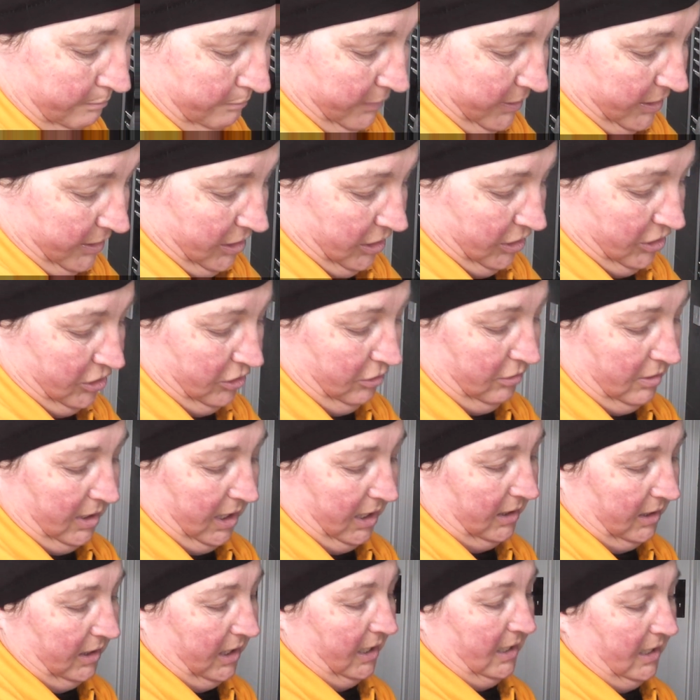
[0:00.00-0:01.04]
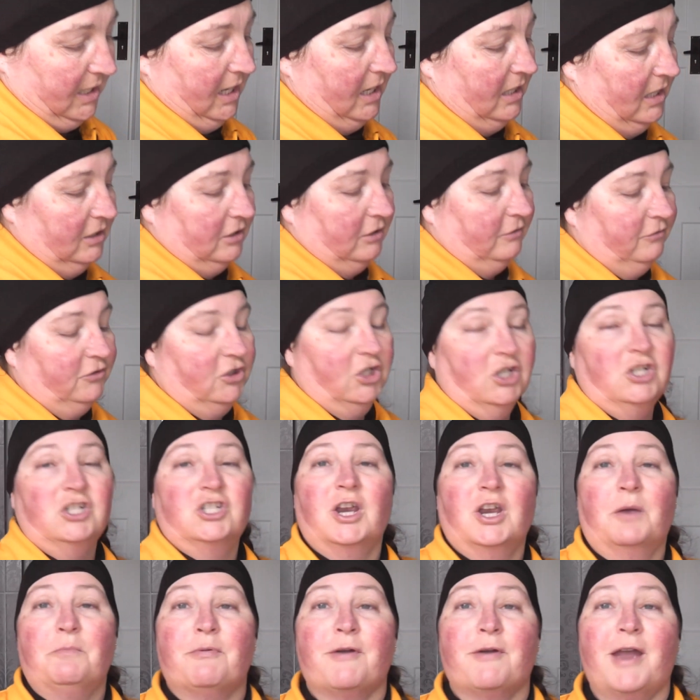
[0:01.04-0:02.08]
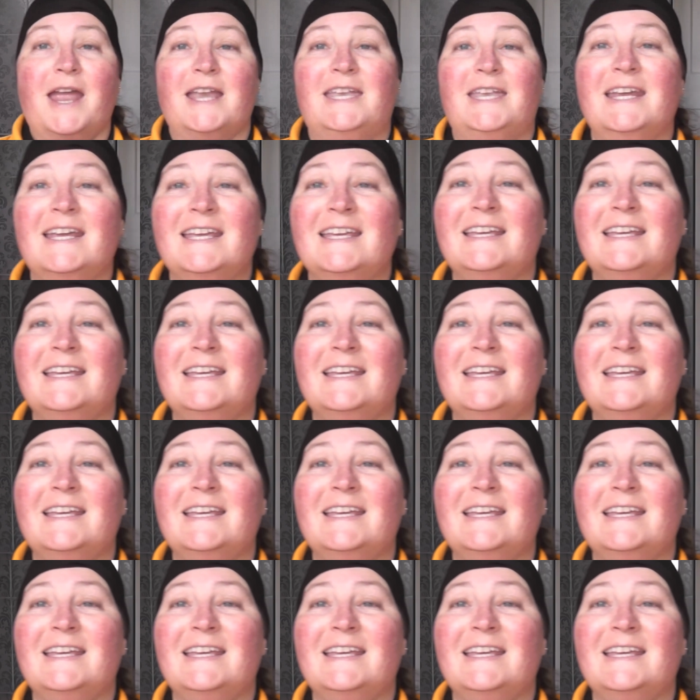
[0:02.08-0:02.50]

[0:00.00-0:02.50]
But you do get that hint of gingerbread.